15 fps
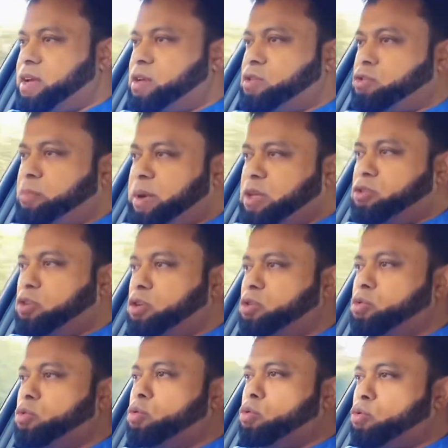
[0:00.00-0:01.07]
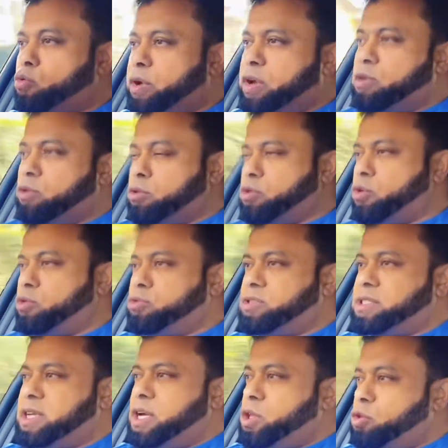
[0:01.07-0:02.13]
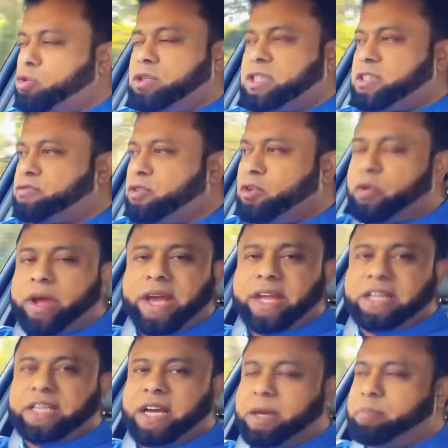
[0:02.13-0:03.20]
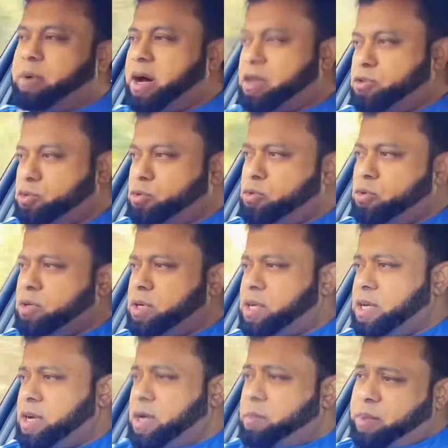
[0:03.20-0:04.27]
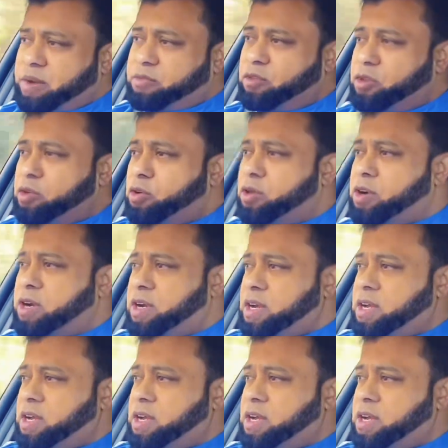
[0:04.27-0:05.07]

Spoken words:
So make sure you read all those, not just for your ADI part 2, but for your